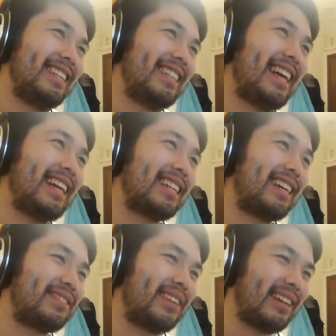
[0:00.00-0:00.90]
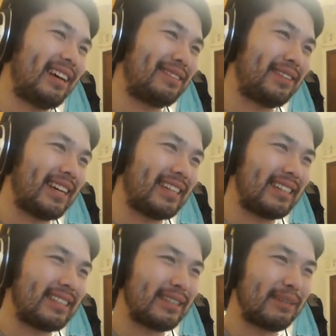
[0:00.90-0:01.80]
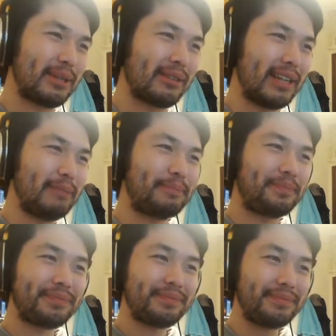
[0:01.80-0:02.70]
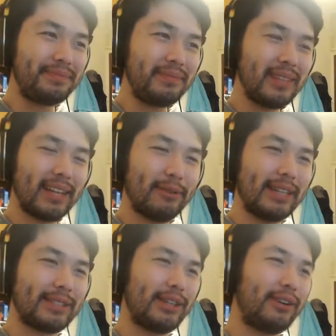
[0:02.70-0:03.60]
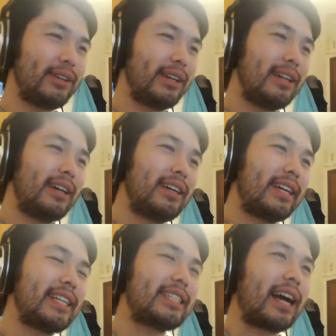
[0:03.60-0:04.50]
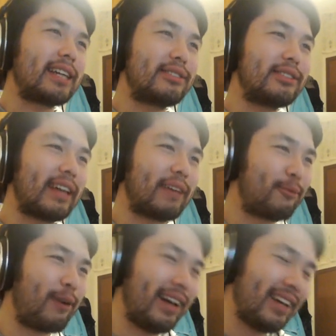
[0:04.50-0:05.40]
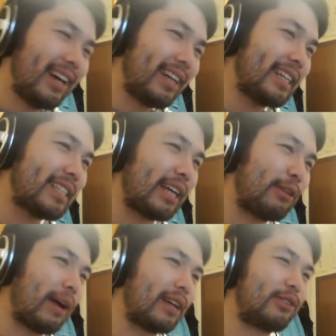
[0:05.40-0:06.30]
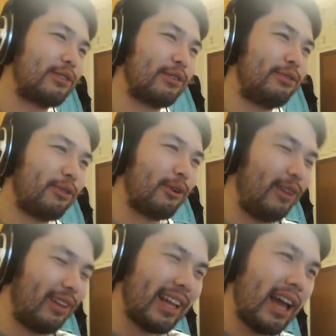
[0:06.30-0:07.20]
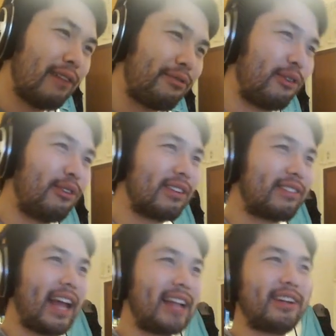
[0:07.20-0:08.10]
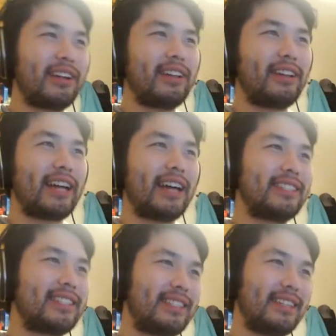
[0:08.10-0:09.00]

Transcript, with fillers: That's horrible, horrifying in some degree. Anyway, so he decided to went through full tentacle on us.